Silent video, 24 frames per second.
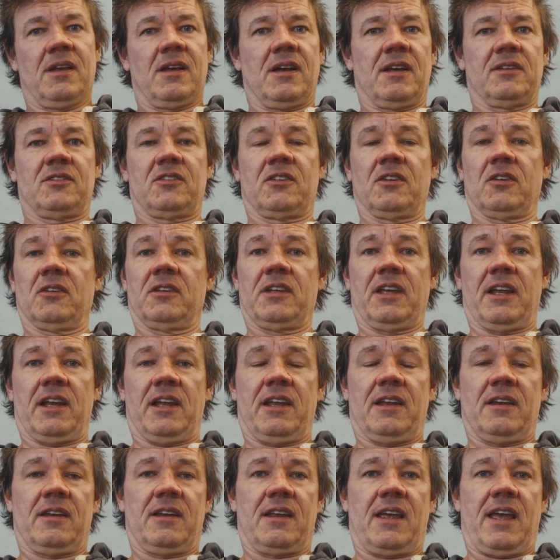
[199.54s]
I still did
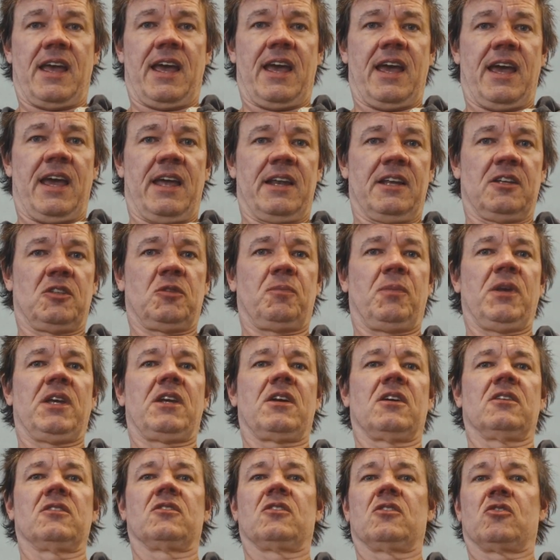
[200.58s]
it. And it's
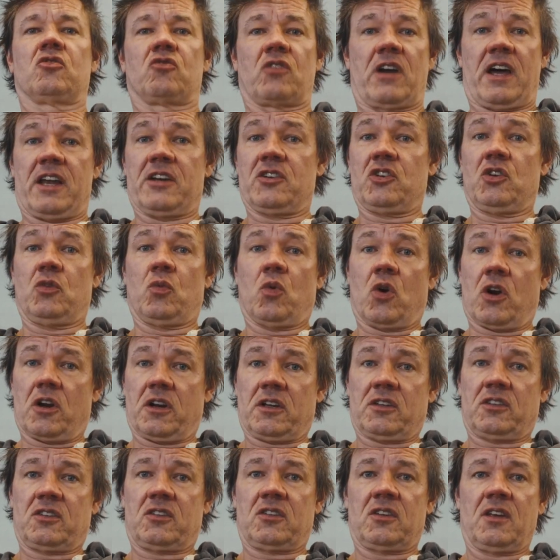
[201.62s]
because the strategy
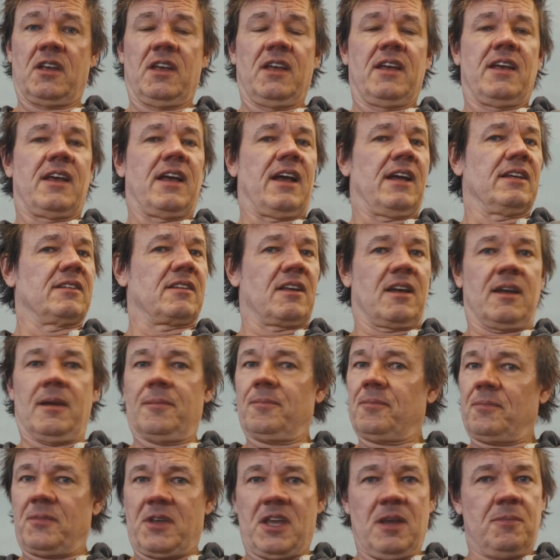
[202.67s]
works, as I
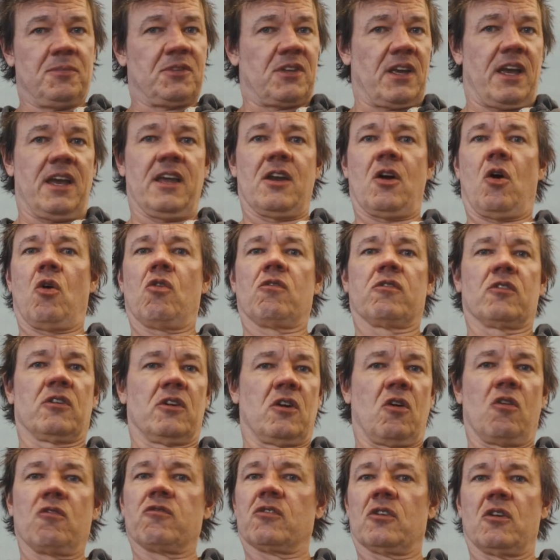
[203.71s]
keep saying over
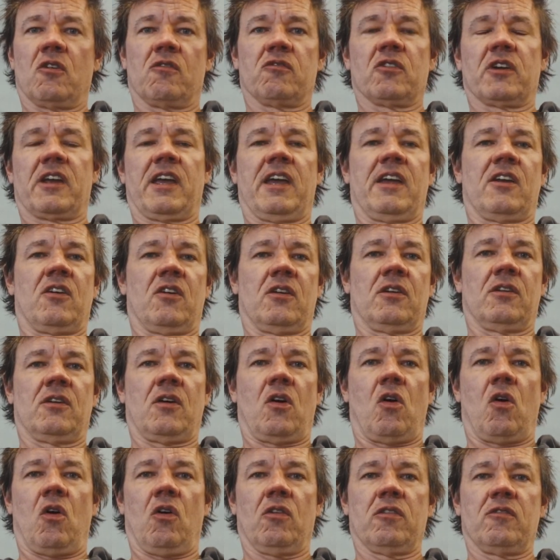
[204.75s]
and over and over again on
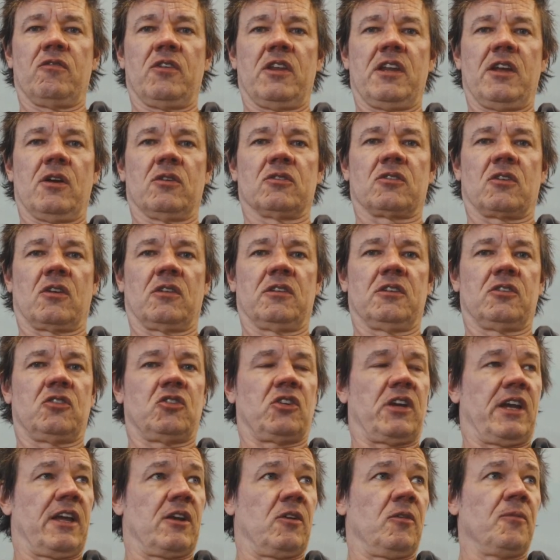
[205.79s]
all the videos on this
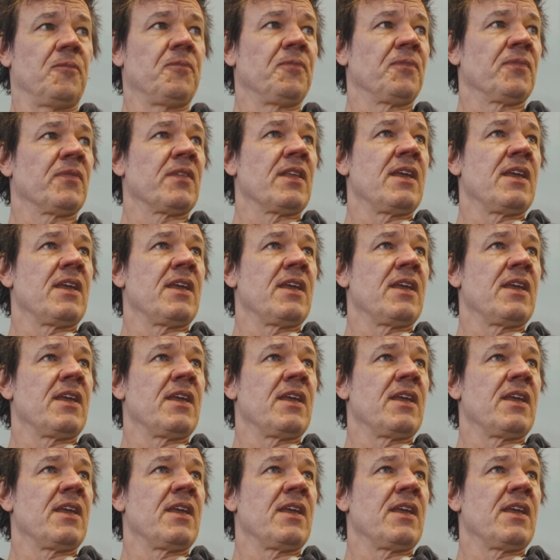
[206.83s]
channel.